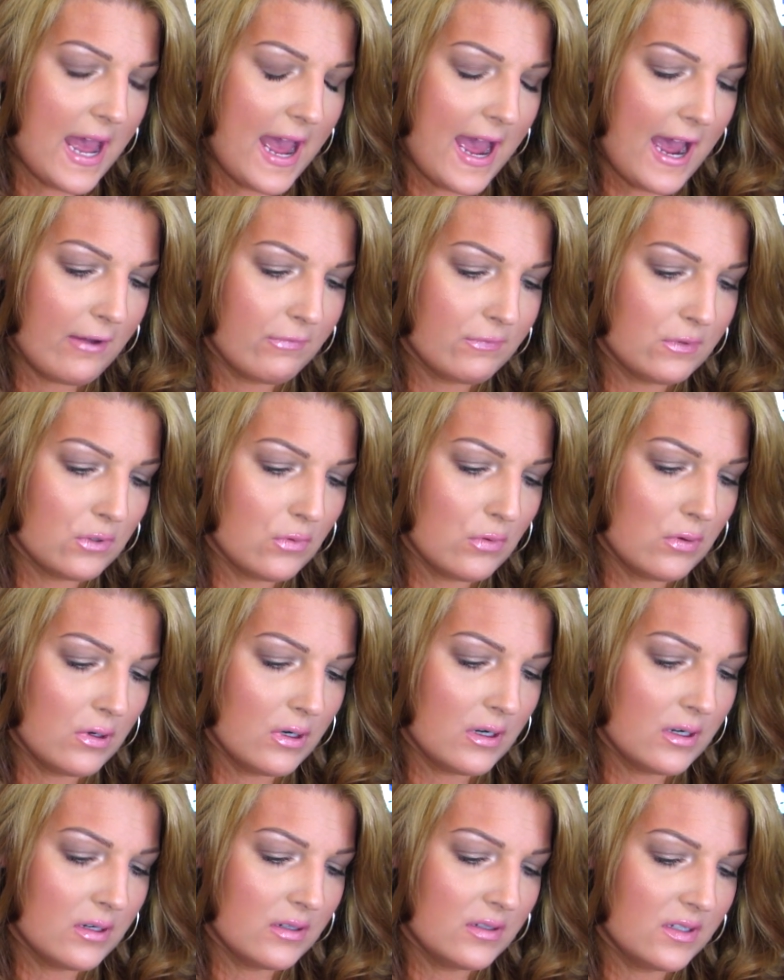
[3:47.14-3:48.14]

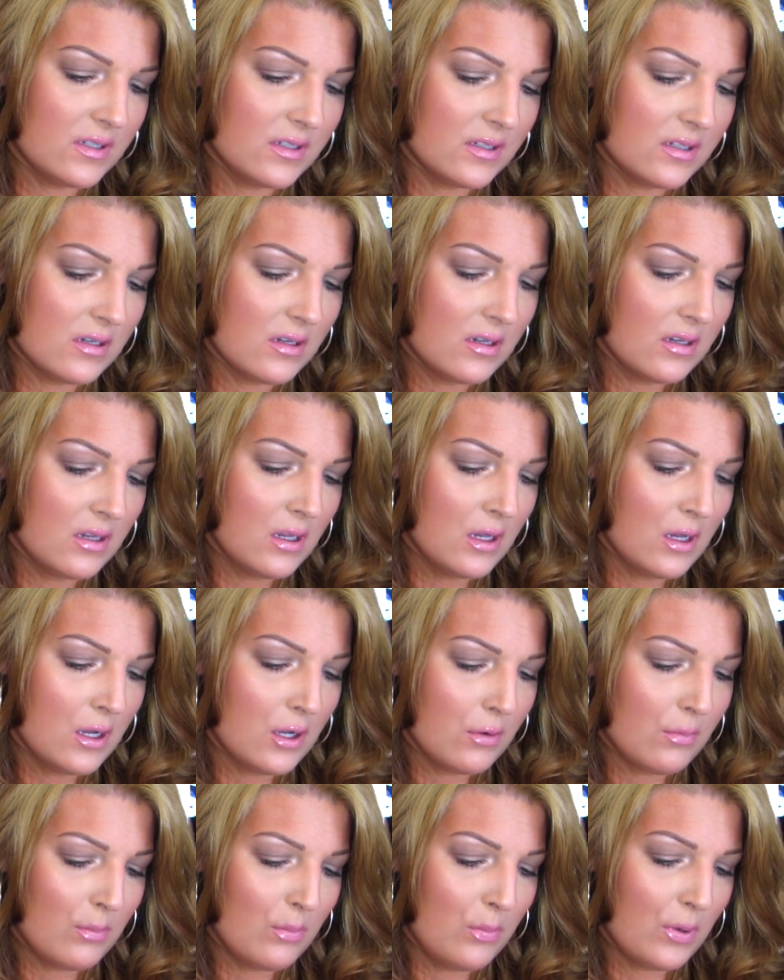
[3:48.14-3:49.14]
afterwards,
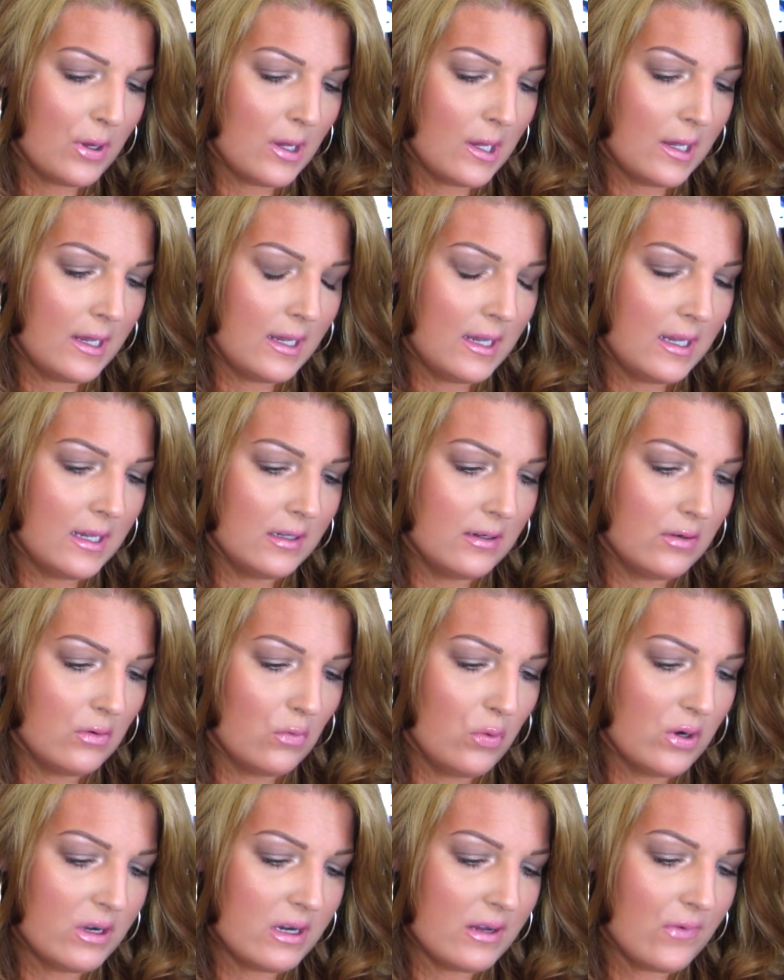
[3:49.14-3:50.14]
but
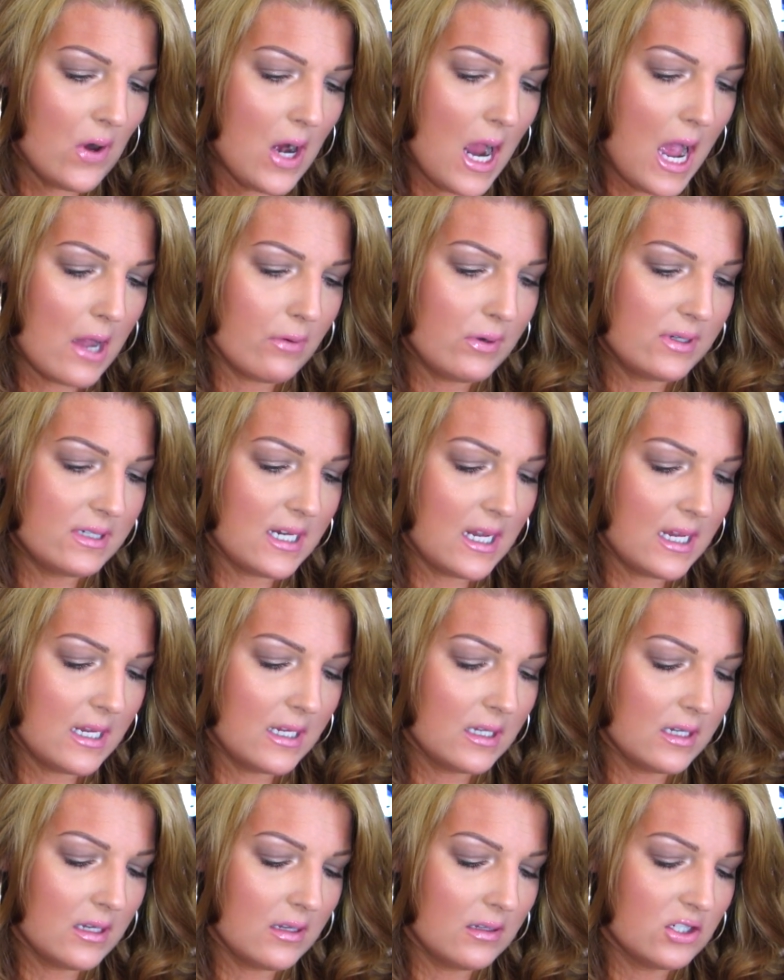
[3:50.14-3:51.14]
whenever I would
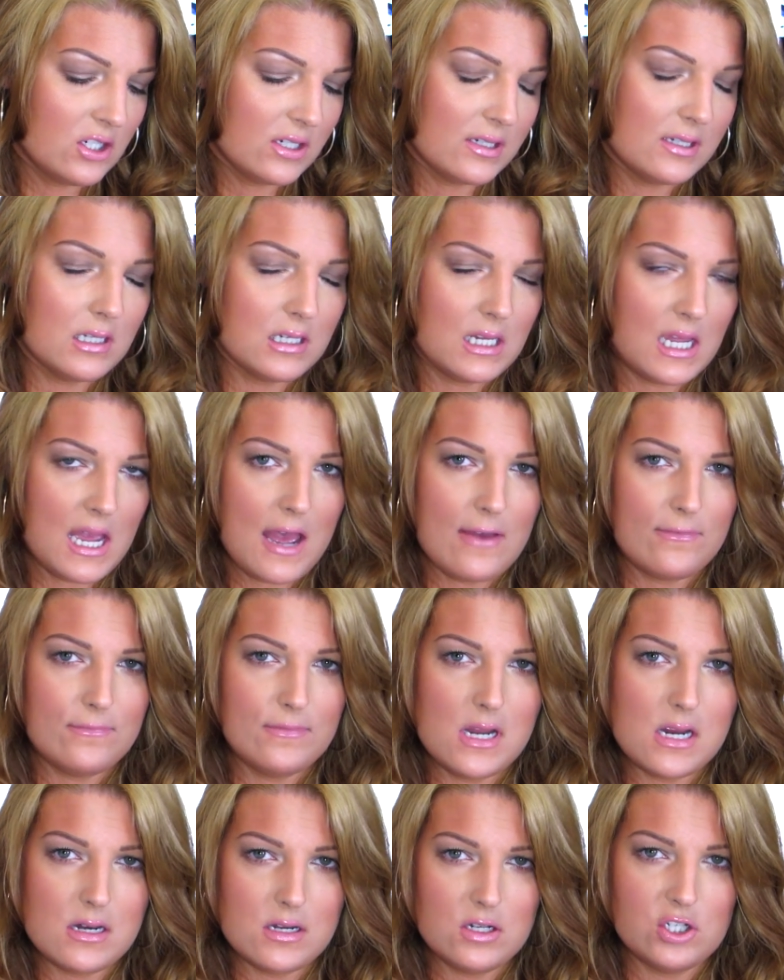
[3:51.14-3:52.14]
take it, just the
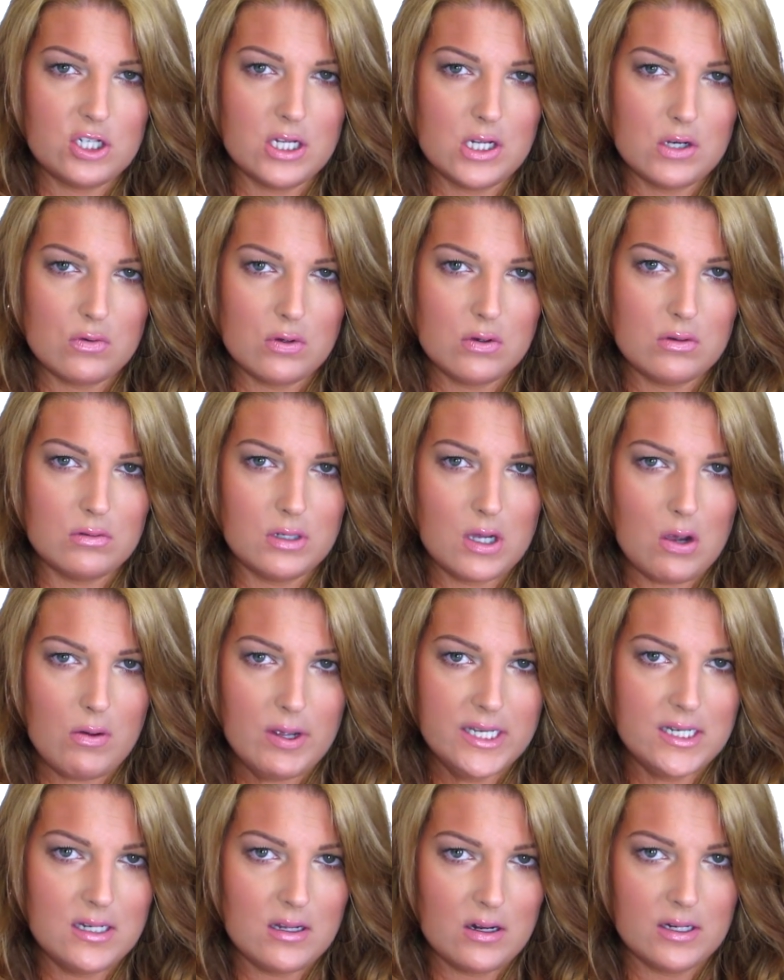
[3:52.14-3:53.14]
caffeine in general,
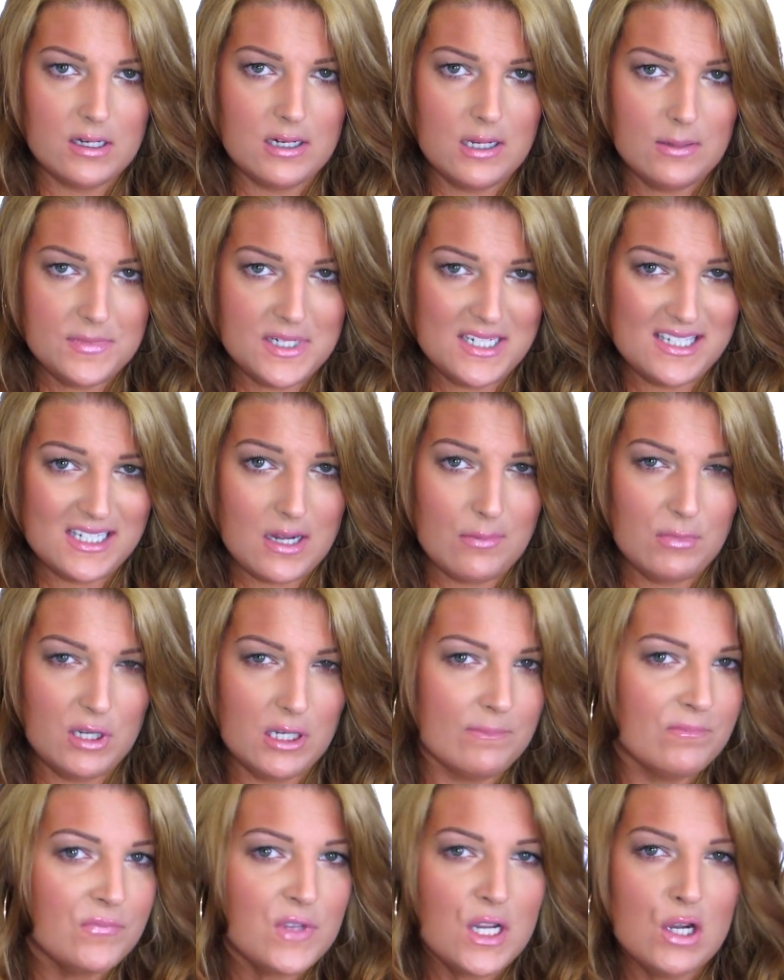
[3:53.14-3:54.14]
going in on an empty
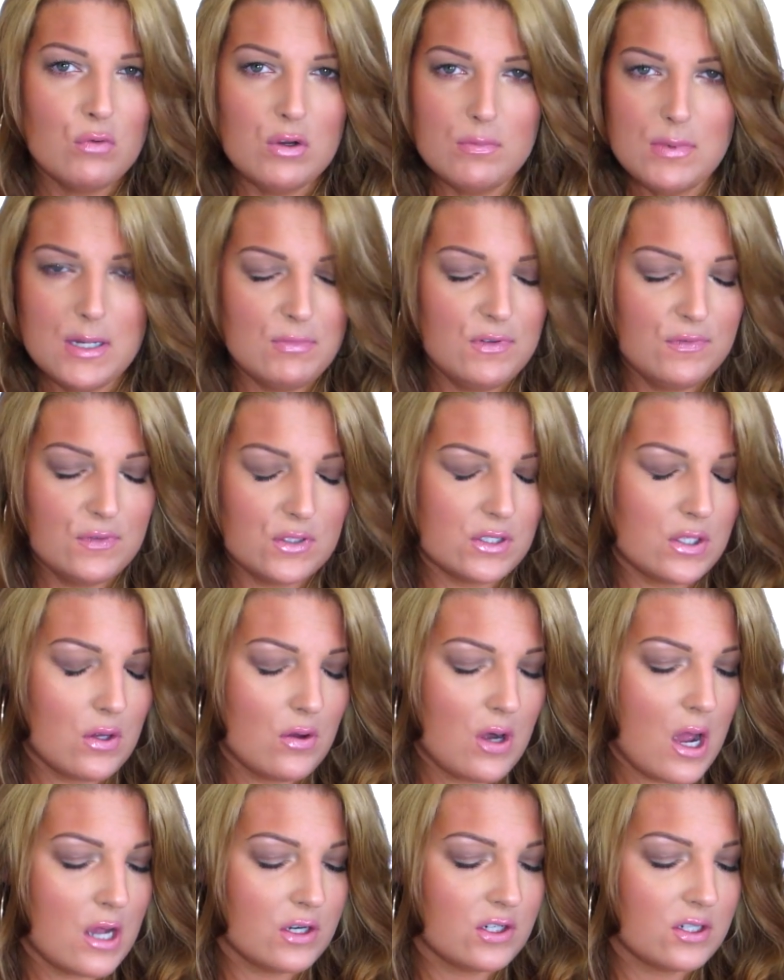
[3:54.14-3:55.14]
stomach, would make me feel
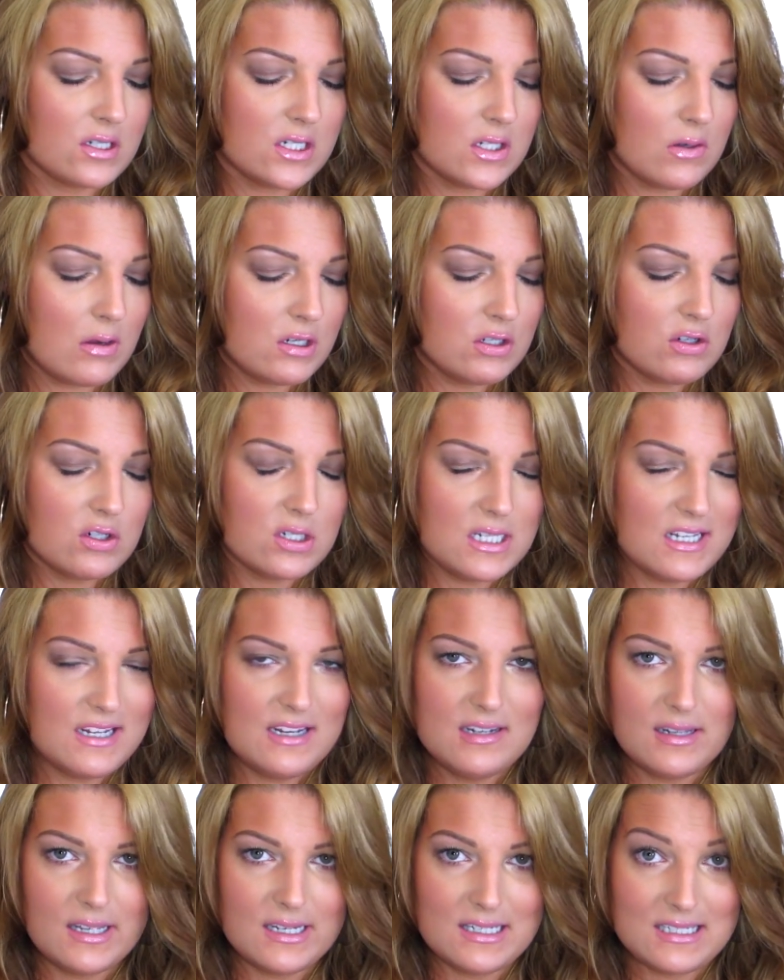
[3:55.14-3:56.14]
so nauseous, so I'd usually
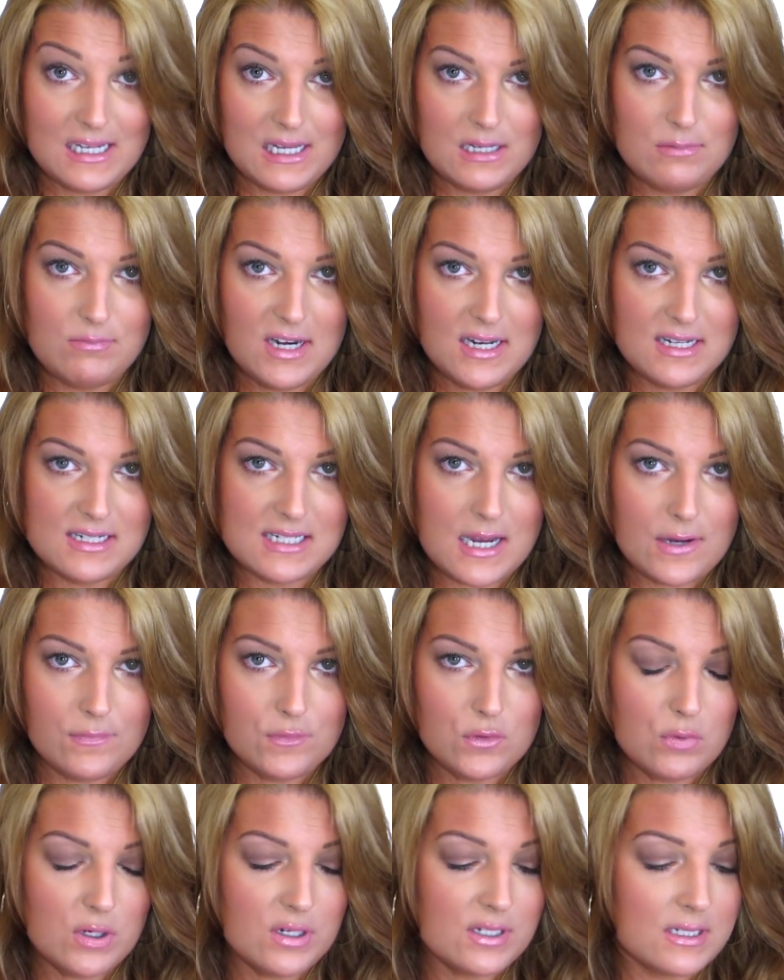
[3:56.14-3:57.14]
eat like 10 minutes
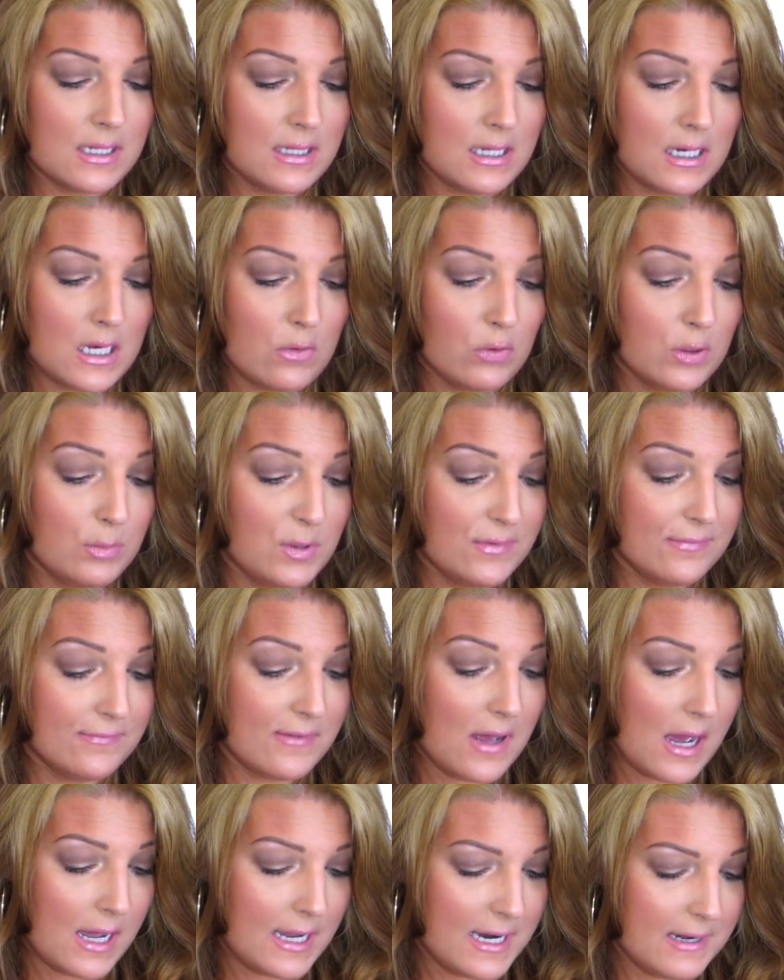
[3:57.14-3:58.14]
afterwards and then I would be
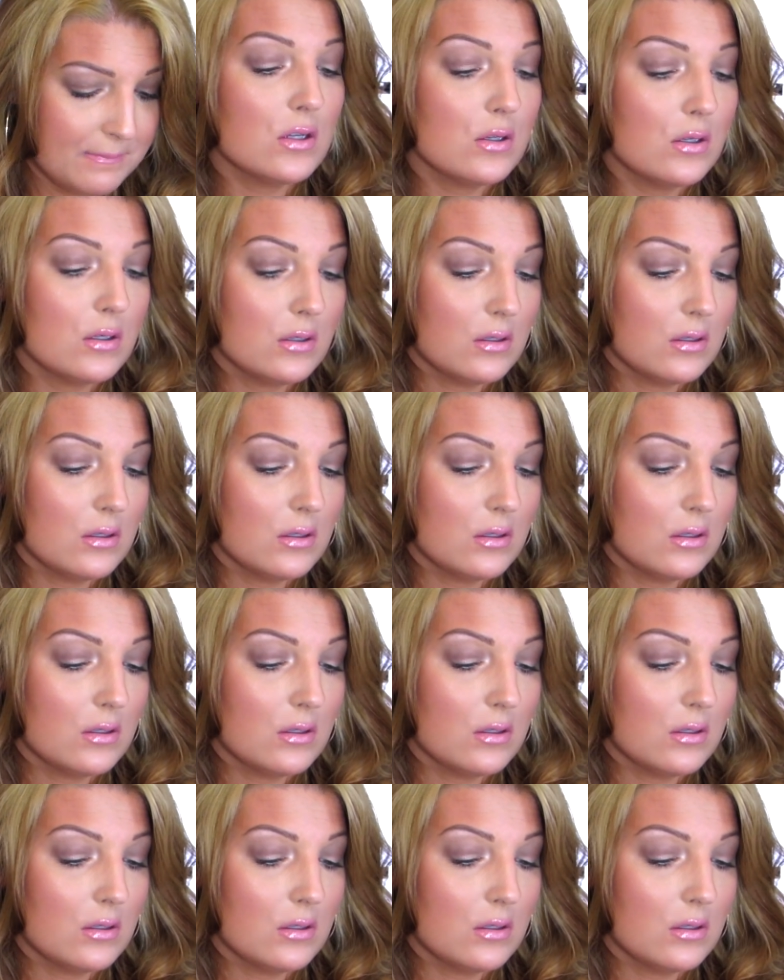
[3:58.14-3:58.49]
fine.